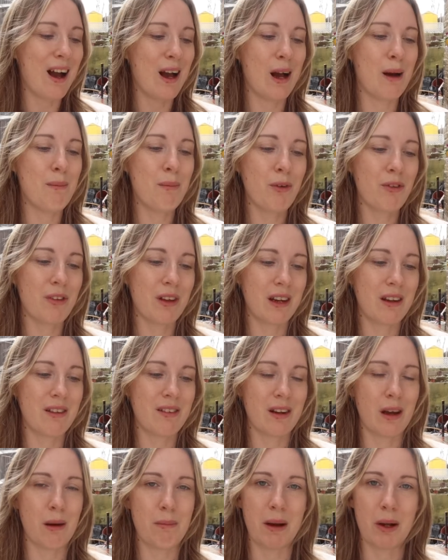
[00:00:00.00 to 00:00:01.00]
I'm also going to
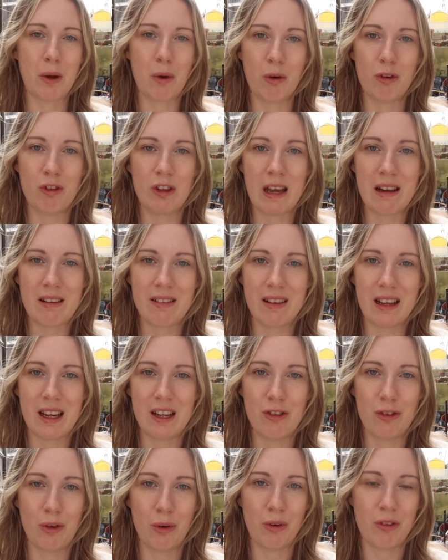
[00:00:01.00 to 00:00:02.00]
start my courgettes
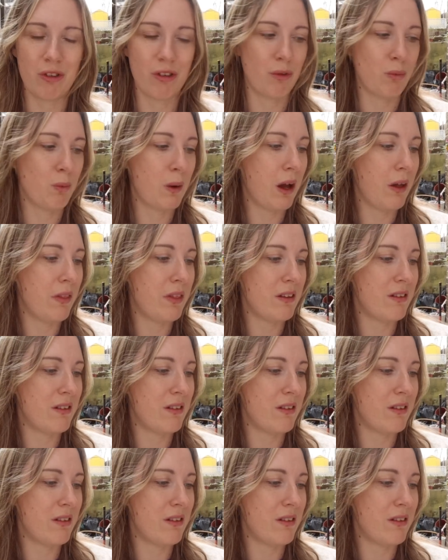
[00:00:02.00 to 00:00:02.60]
indoors as well.